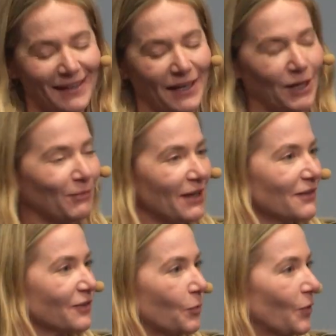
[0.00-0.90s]
And I
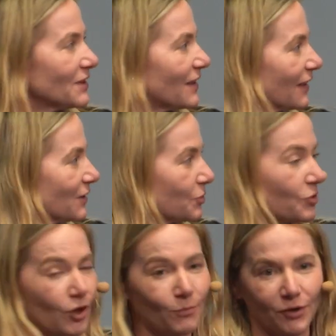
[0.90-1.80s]
think the worst thing is to
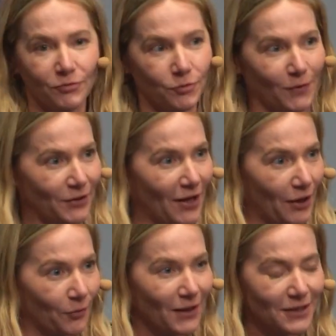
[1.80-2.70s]
talk about food when you're
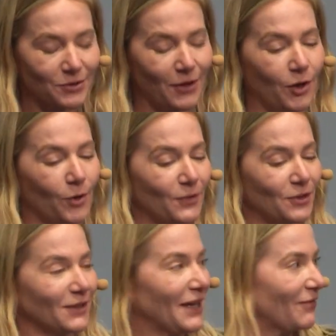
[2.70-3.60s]
hungry. So I hope we
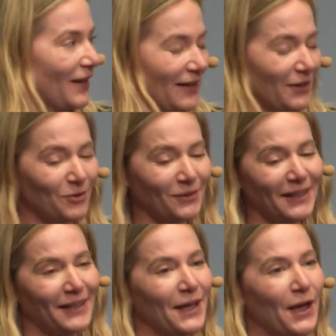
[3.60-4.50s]
don't have that now.
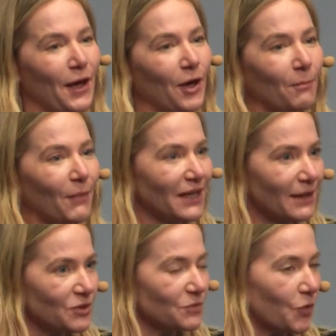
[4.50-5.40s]
My
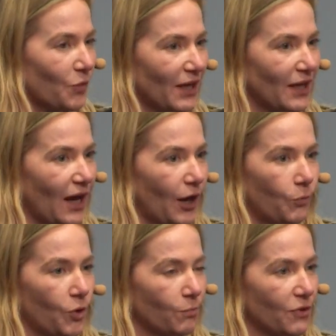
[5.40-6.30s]
name is Marie. I
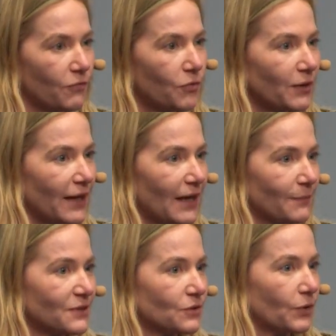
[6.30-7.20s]
work with
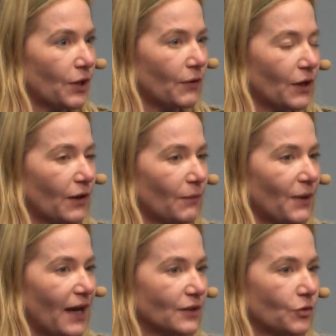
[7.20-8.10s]
FoodLabs. We're a
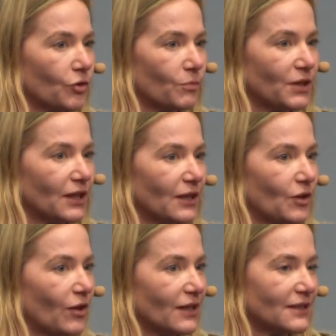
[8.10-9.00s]
pan-European
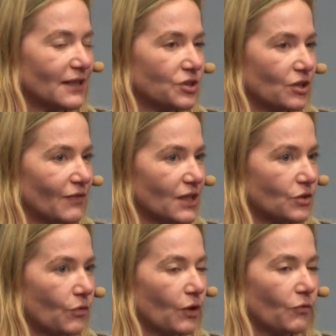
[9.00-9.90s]
early-stage
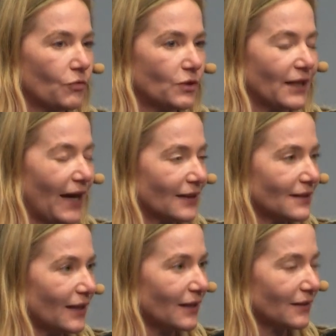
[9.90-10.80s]
investor in food and ag tech.